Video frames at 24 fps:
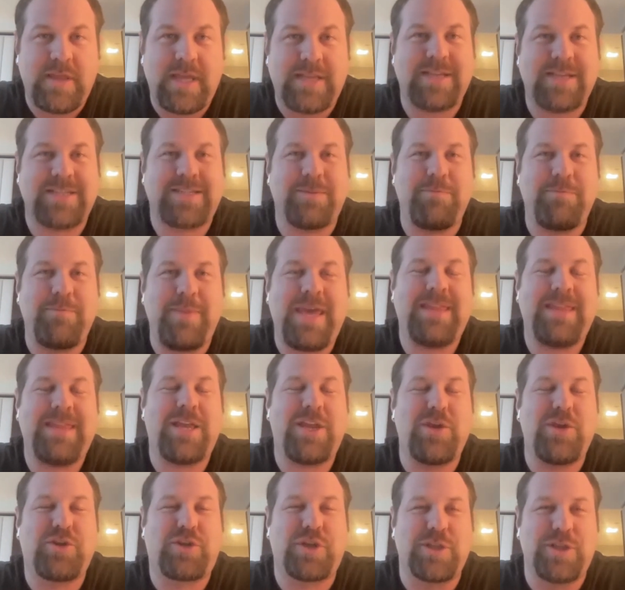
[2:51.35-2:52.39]
That doesn't mean
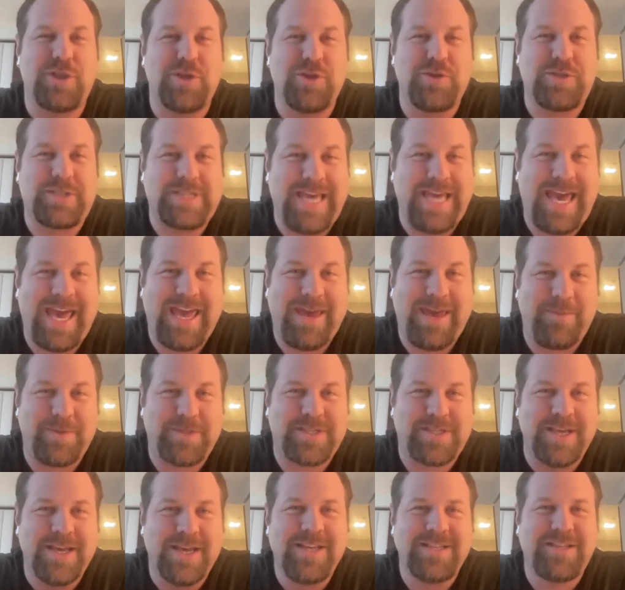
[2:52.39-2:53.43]
that you should lose
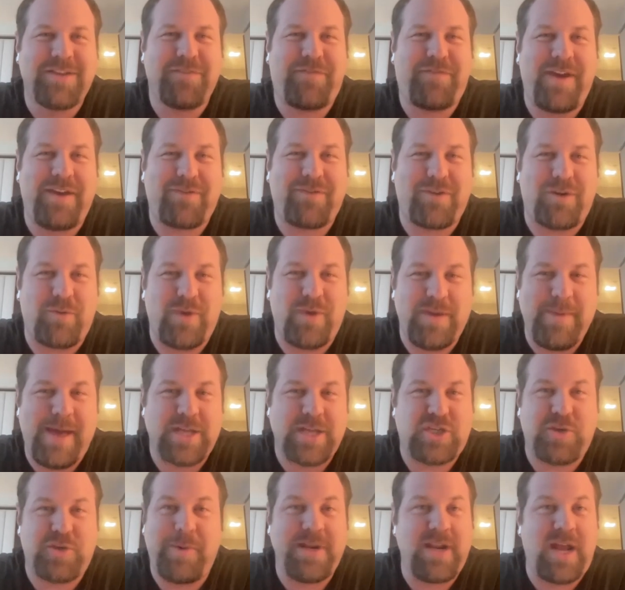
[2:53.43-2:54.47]
games to favor a
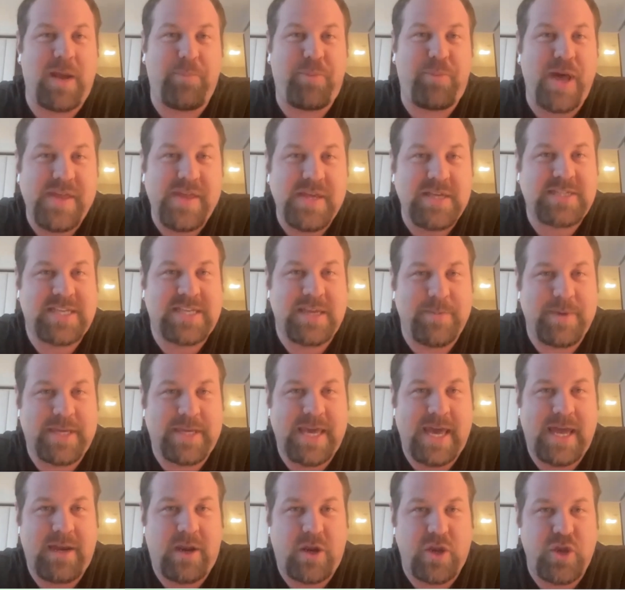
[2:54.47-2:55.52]
rematch. You might not play this team
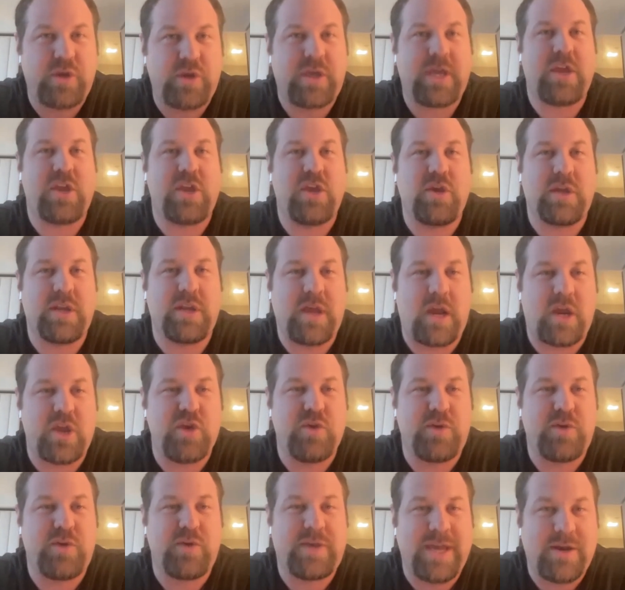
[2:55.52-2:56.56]
again. Are
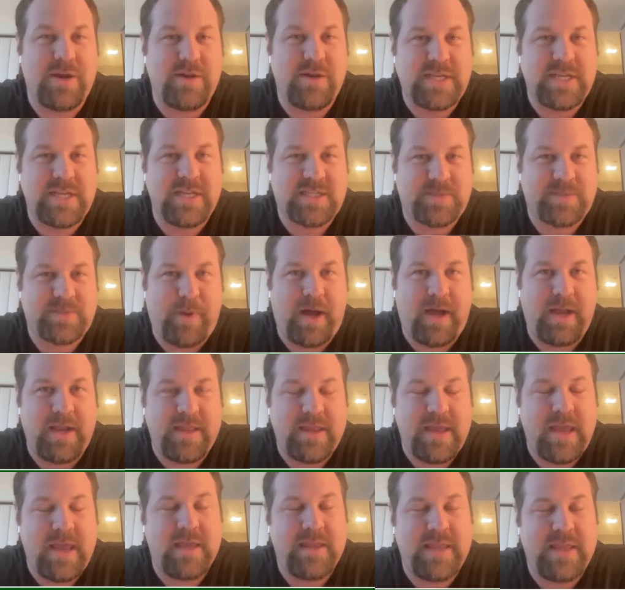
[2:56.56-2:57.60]
you guaranteed a spot
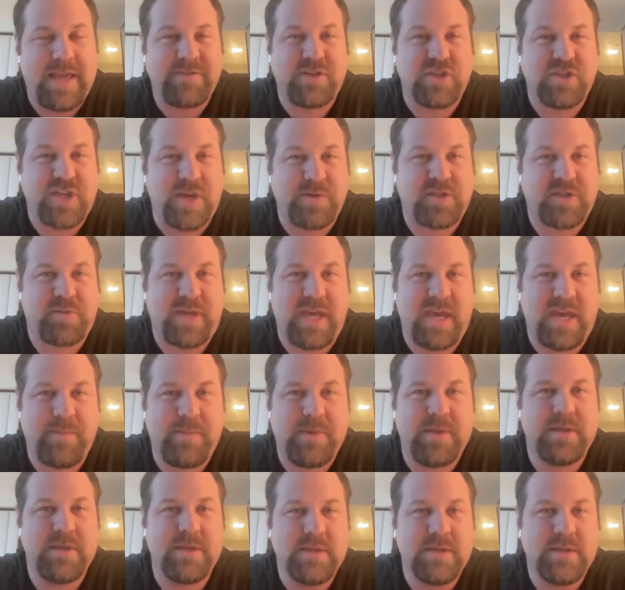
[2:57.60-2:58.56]
in the NFC Championship game?